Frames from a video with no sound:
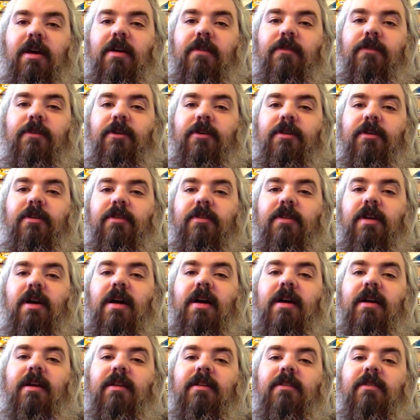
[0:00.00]
of your
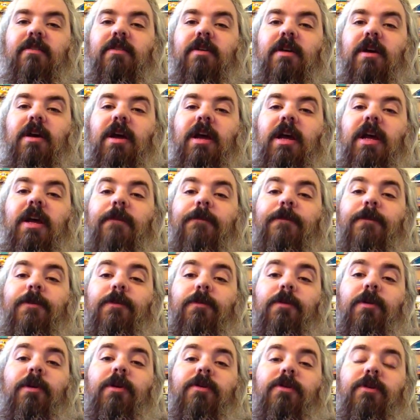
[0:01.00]
designs. If
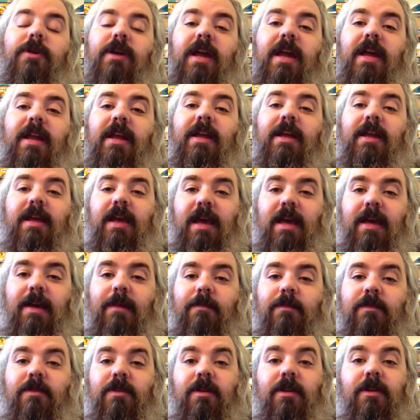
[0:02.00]
you are creating
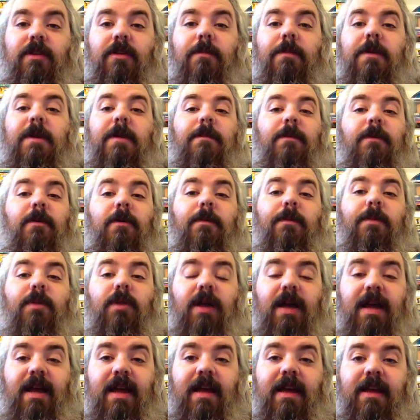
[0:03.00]
games and other people are
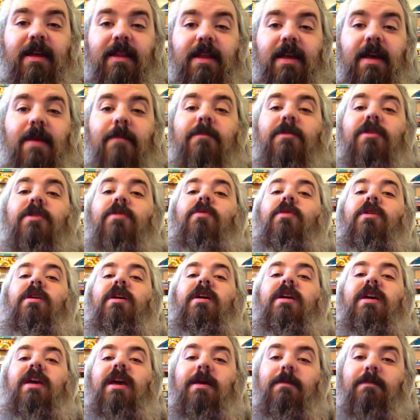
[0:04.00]
playing them, you are
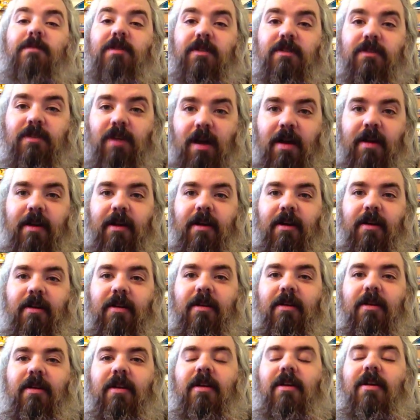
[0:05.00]
a game designer.
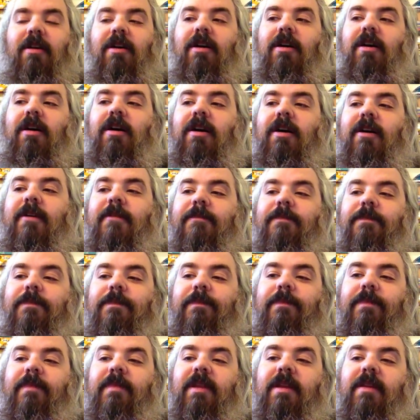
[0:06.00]

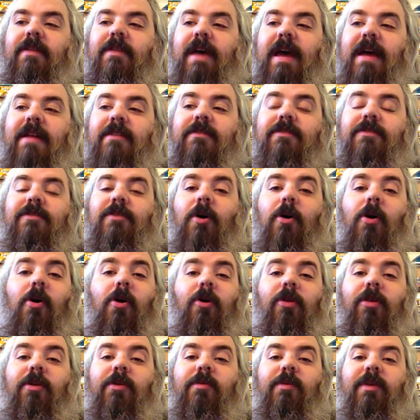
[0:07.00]
Um, that's
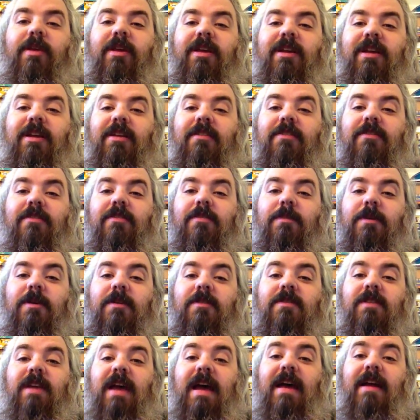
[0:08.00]
all that really needs to
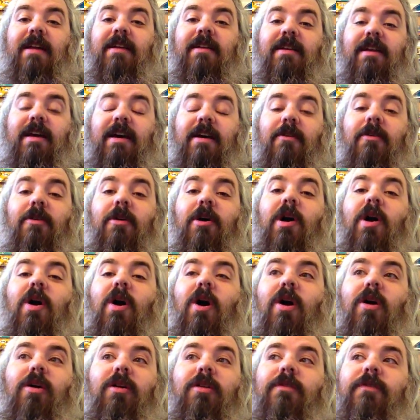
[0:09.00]
be said. Now,
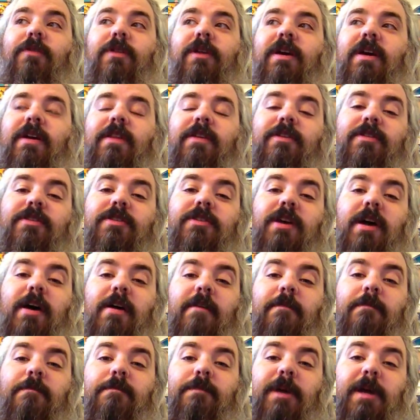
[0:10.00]
all of the other
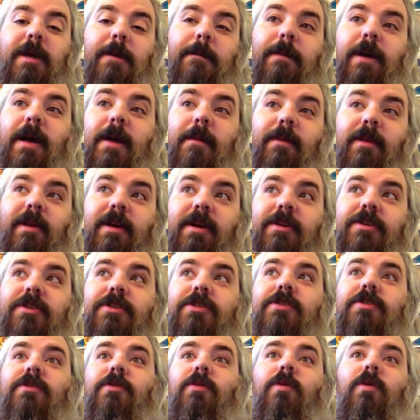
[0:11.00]
stuff being
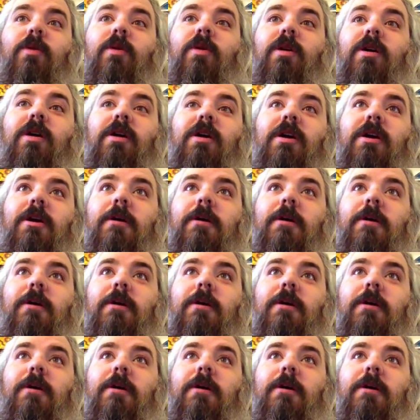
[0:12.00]
published or